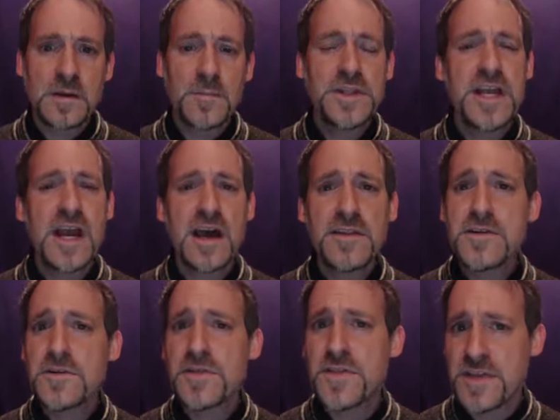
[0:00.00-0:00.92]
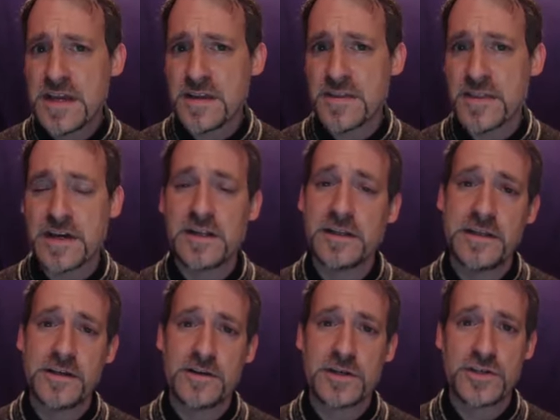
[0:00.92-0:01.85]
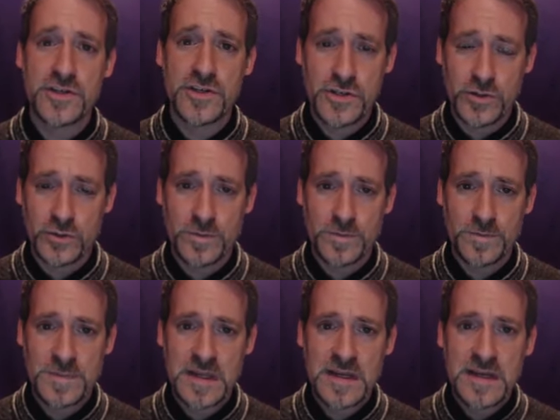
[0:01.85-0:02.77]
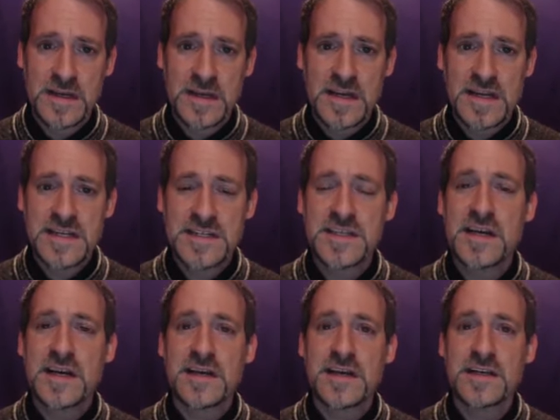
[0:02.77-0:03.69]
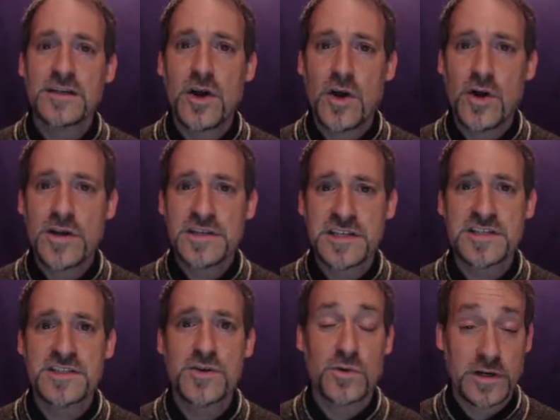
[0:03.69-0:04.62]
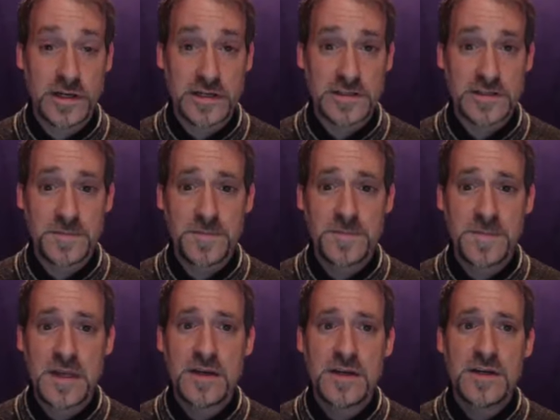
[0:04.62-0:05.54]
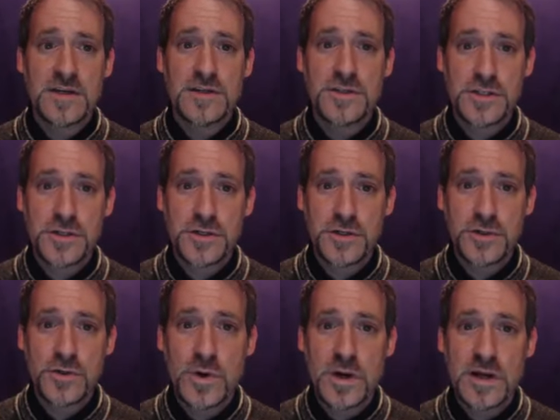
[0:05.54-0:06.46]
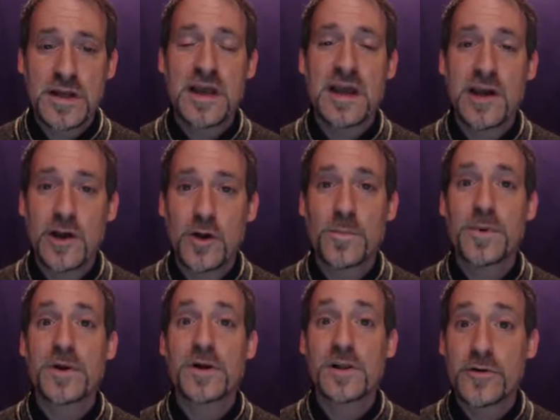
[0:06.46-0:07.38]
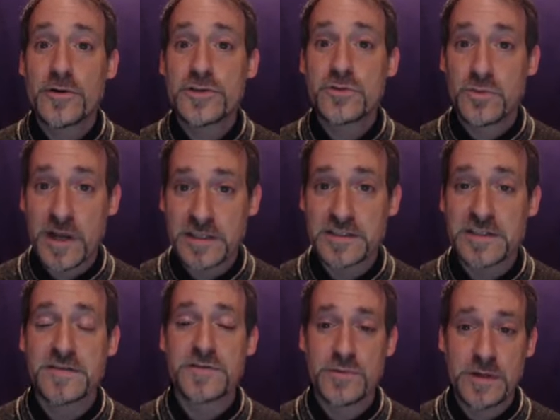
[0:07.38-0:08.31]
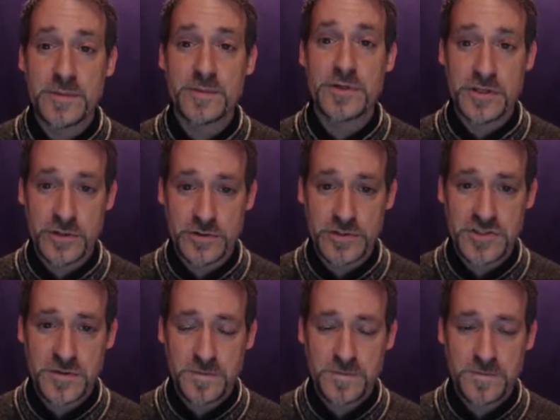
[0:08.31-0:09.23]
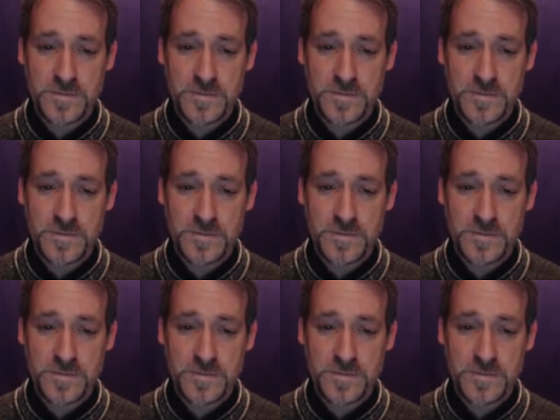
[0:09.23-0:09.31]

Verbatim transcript: But the other thing that an allele can do is that it can cause its organism to help close relatives reproduce.